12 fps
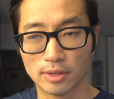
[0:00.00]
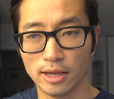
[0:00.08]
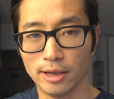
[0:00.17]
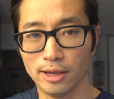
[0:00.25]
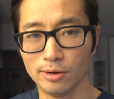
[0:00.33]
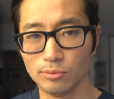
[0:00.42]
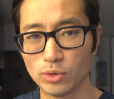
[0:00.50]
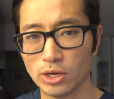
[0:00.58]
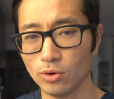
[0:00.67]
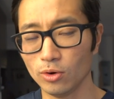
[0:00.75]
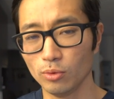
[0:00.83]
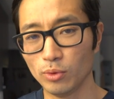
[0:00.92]
And we
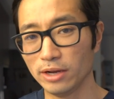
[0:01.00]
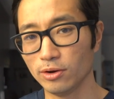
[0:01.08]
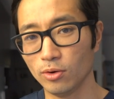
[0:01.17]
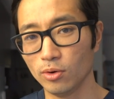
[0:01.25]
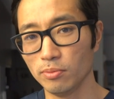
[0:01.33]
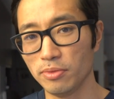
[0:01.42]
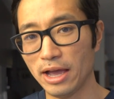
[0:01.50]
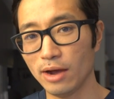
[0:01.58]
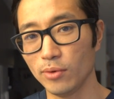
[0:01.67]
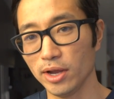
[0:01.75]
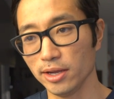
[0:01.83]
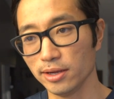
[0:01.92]
went home
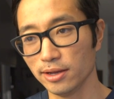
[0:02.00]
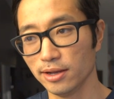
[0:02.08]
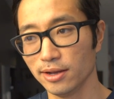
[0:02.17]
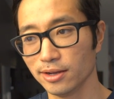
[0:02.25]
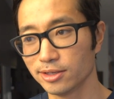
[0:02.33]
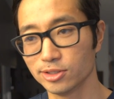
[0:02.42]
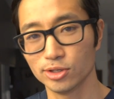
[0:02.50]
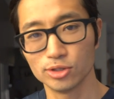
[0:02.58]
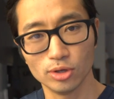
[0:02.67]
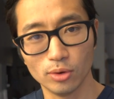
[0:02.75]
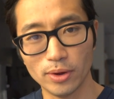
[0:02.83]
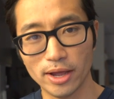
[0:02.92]
that way because
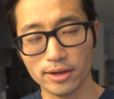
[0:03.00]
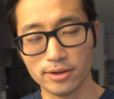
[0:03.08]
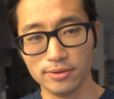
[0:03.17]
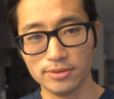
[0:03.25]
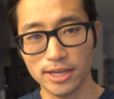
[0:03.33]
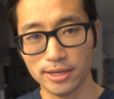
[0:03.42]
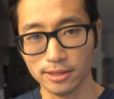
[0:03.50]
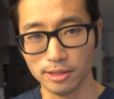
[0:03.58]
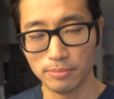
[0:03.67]
there's no way I could have taken